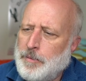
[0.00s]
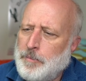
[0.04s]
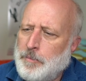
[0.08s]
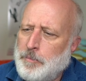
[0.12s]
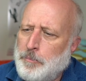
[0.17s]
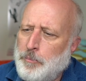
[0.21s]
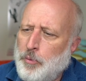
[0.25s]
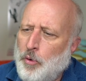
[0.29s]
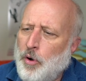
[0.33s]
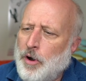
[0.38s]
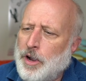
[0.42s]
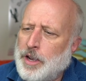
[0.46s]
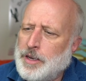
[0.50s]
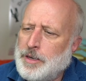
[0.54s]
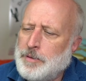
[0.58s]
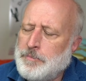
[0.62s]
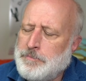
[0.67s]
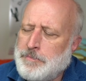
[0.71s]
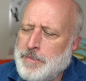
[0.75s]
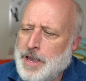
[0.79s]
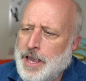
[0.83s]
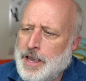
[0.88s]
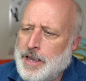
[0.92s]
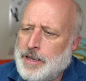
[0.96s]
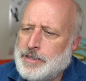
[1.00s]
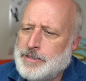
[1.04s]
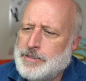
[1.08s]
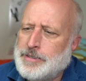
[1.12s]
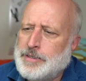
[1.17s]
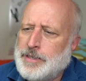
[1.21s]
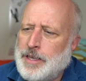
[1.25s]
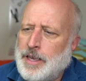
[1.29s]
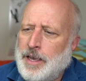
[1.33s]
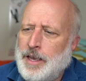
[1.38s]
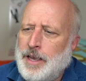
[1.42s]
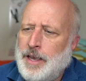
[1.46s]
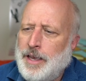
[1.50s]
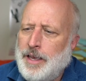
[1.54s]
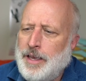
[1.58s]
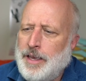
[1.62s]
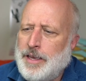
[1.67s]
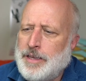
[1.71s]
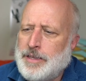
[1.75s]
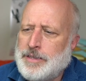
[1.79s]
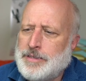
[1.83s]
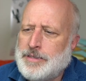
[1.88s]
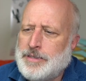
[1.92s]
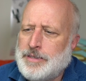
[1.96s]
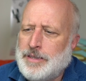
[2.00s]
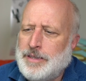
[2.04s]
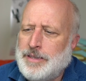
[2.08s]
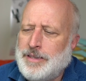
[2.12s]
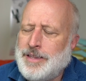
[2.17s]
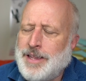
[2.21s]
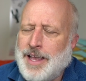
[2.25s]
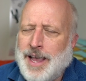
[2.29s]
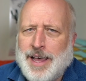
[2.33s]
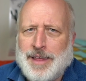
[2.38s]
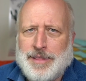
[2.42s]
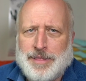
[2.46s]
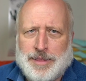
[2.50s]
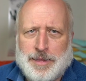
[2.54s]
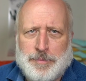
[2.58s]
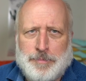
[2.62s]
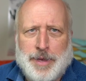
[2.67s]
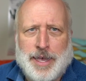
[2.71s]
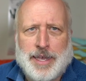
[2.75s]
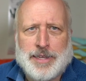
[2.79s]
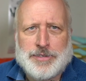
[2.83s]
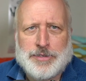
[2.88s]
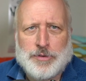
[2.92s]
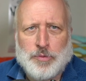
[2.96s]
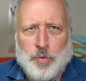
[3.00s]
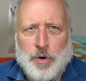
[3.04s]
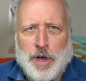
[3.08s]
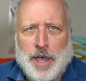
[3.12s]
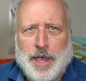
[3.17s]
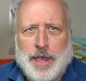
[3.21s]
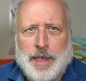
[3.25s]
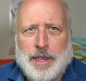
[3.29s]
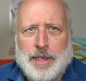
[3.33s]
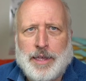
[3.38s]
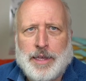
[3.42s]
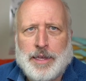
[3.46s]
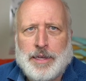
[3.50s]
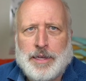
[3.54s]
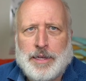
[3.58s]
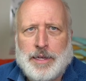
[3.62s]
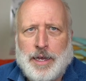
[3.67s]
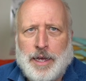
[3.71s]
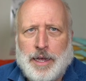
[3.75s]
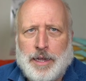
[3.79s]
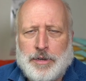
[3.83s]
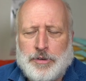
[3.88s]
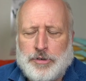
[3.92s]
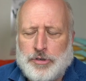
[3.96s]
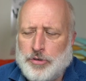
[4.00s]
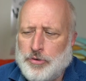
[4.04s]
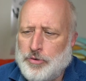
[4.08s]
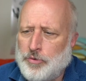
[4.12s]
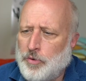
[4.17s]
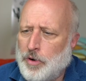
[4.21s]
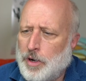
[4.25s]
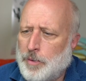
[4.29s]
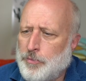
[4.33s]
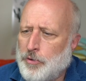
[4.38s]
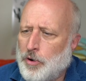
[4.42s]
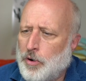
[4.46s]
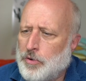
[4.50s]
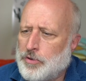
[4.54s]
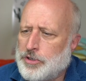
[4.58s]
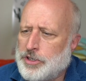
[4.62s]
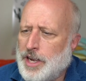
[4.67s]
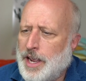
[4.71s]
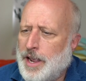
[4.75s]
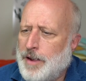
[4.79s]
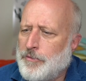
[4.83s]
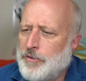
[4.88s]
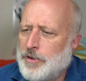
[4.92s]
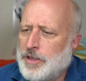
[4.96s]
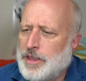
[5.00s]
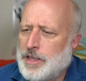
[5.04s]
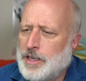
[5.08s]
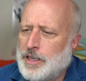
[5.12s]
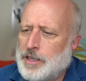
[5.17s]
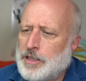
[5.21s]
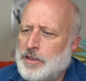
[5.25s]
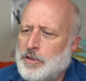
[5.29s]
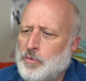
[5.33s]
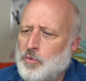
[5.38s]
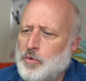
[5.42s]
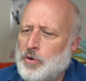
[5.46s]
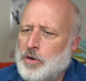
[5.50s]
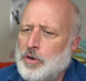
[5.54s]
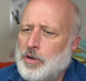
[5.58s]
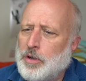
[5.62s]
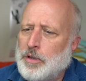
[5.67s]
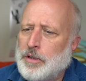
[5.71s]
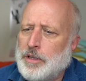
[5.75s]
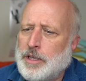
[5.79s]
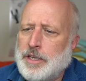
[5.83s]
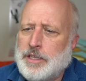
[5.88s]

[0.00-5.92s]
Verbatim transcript: point makes, it's not the best way to approach everything in the world.